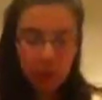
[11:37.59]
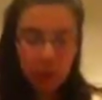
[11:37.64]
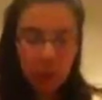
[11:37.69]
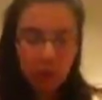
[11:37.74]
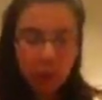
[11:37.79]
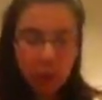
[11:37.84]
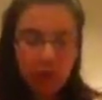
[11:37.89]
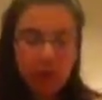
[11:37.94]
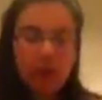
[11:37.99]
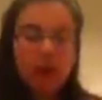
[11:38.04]

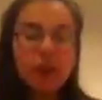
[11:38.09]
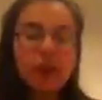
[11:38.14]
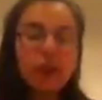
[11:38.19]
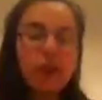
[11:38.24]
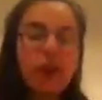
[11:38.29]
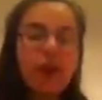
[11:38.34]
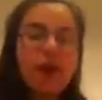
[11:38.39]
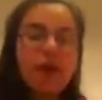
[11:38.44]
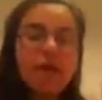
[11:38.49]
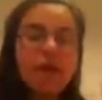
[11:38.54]
So now that you
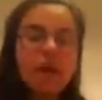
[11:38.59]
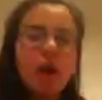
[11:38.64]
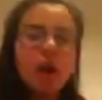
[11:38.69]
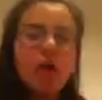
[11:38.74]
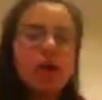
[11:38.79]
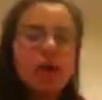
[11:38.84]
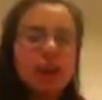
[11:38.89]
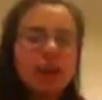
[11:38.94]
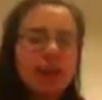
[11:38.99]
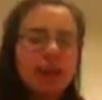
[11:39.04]
have
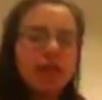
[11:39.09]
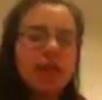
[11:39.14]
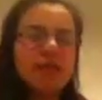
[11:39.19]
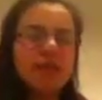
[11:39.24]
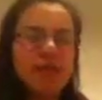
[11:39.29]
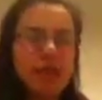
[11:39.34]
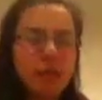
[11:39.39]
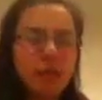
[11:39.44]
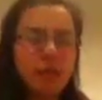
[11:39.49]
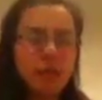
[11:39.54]
all these
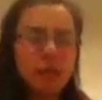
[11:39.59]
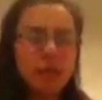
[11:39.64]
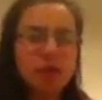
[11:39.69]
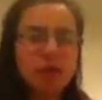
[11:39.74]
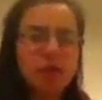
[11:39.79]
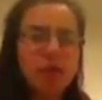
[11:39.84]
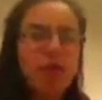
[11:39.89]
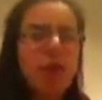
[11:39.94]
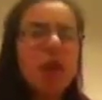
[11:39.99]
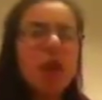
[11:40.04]
different
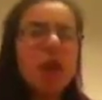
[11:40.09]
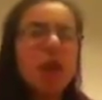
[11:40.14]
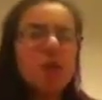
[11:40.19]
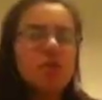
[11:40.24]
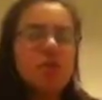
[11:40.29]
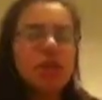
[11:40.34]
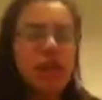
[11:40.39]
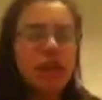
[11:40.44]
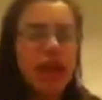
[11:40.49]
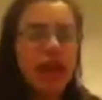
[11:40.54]
chemicals
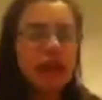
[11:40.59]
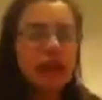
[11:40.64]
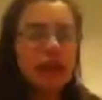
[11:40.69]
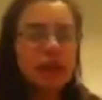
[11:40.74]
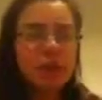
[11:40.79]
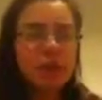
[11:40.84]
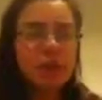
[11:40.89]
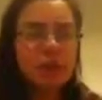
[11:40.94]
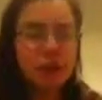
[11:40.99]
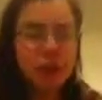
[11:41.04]

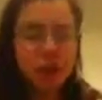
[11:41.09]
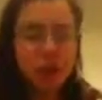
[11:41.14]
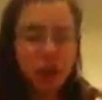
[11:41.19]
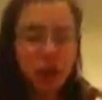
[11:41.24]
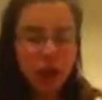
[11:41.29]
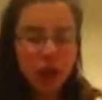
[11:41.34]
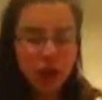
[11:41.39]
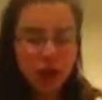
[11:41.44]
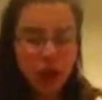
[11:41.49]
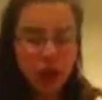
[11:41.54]
reacting with each
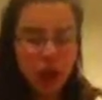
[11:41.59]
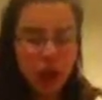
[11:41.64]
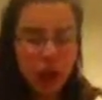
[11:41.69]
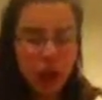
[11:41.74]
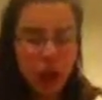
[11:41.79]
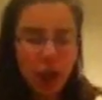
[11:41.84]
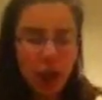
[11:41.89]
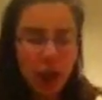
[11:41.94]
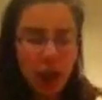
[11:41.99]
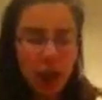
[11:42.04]
other,
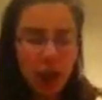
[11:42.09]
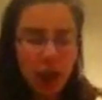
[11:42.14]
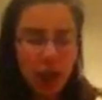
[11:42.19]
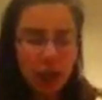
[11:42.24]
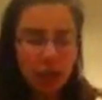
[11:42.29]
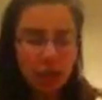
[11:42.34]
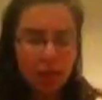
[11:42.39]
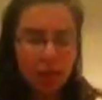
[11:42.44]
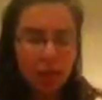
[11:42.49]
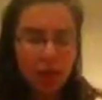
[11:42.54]

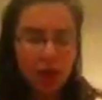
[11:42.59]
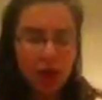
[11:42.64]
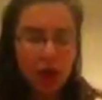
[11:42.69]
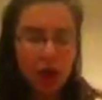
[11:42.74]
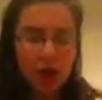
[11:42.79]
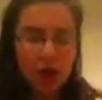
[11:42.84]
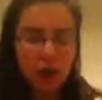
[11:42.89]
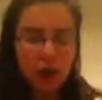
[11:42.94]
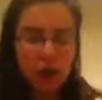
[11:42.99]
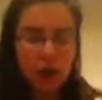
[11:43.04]
the
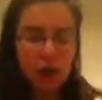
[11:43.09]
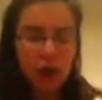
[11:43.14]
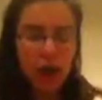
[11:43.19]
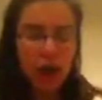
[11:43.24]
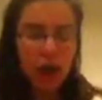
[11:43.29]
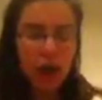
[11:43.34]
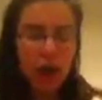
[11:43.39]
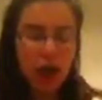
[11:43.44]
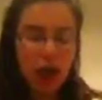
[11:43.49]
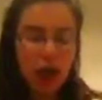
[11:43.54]
hardening
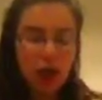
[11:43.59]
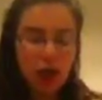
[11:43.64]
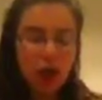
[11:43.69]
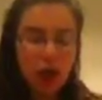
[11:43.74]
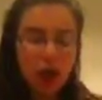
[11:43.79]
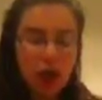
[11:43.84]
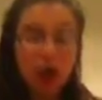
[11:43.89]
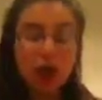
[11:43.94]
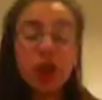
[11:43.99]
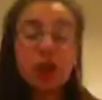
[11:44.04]

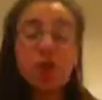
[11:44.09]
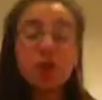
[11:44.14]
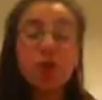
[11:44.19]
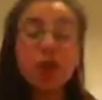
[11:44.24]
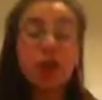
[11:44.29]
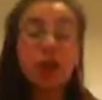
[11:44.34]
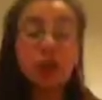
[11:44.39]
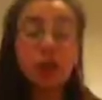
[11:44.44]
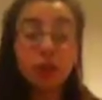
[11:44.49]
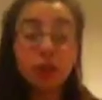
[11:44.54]
occurs when
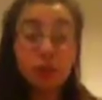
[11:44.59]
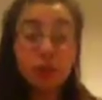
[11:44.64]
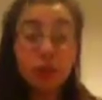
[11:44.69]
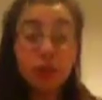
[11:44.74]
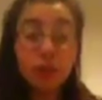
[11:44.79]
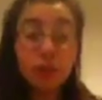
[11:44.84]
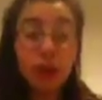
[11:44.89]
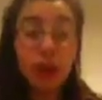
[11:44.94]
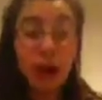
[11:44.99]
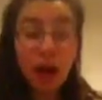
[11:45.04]
the
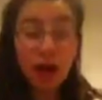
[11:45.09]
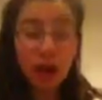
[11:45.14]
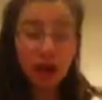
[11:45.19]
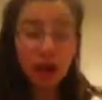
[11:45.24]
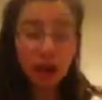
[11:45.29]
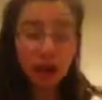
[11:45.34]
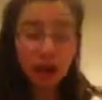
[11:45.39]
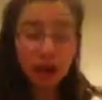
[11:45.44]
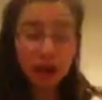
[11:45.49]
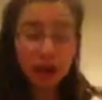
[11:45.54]
aluminum
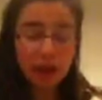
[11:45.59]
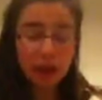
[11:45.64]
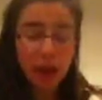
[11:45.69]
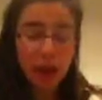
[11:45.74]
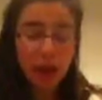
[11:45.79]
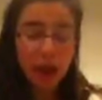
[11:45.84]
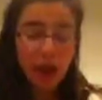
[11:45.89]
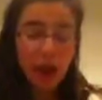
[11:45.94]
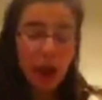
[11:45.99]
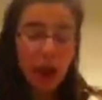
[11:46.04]
ions,
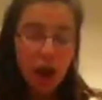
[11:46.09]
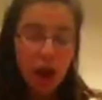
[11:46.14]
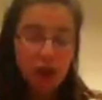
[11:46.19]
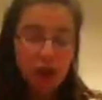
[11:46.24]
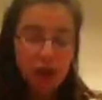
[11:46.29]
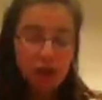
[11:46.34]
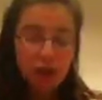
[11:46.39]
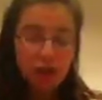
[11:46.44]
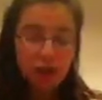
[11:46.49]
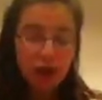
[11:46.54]

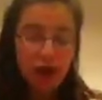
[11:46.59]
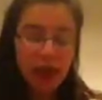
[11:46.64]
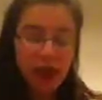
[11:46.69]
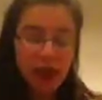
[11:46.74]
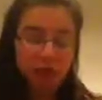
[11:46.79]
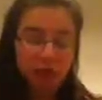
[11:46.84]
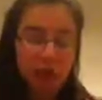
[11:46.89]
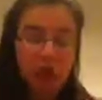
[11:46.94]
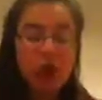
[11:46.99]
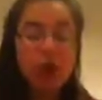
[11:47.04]
they
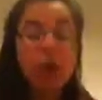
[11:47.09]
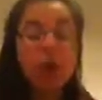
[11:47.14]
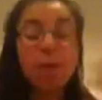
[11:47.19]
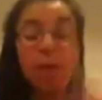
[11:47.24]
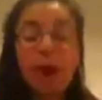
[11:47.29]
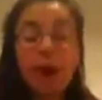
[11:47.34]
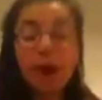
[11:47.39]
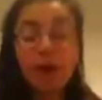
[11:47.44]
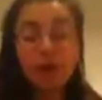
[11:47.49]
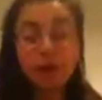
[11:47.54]
react with the
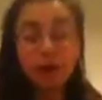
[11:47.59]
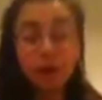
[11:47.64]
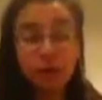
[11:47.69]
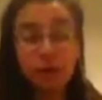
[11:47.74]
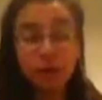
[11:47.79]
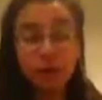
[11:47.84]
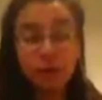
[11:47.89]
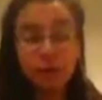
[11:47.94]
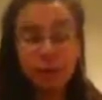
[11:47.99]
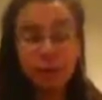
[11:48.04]
carboxyl
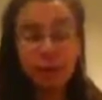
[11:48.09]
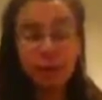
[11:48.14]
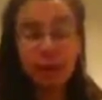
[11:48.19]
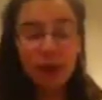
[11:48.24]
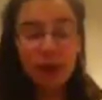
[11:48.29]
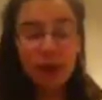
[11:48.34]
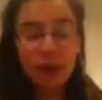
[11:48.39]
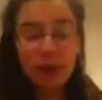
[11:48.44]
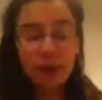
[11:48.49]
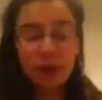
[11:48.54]
groups
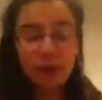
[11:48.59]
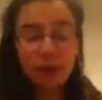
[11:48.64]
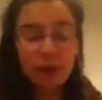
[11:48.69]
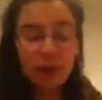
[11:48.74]
of